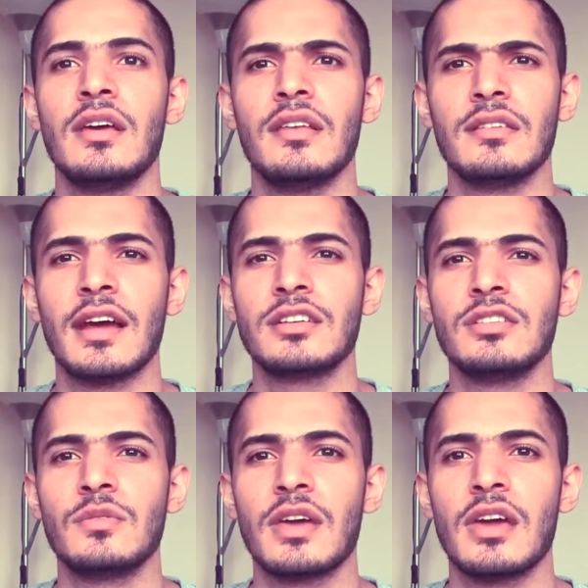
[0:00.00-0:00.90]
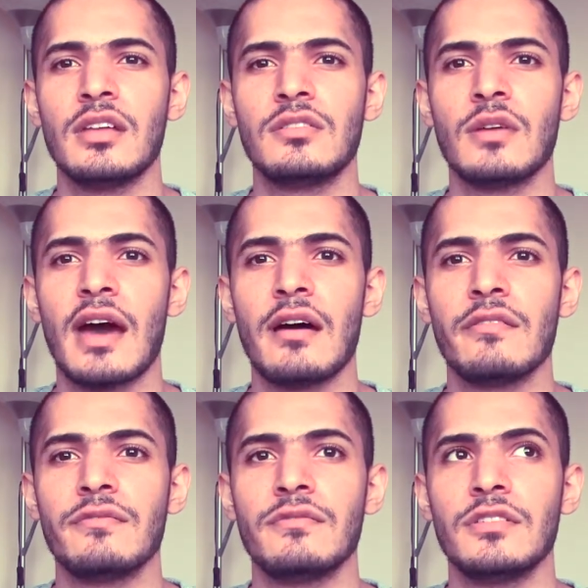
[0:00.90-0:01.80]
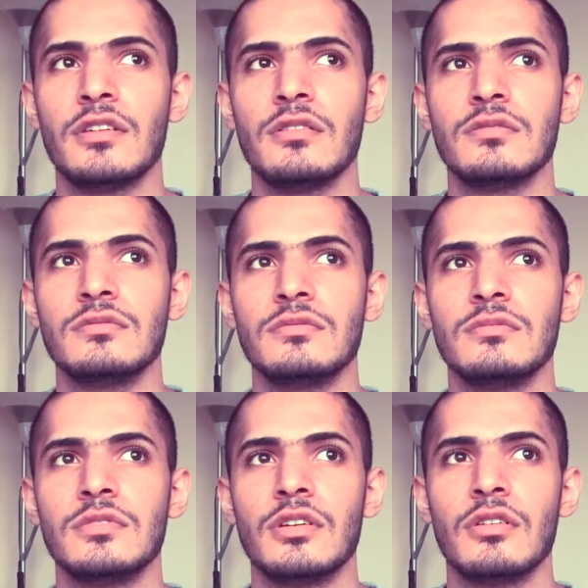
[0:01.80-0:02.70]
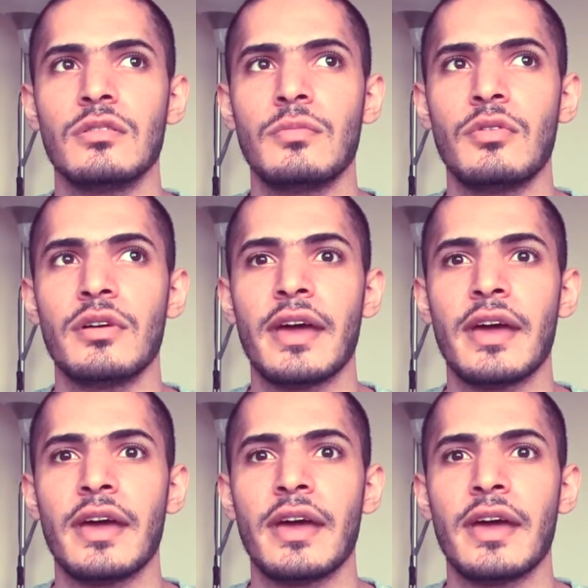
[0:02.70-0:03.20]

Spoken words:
Is it actually okay to have, you know, girl-boy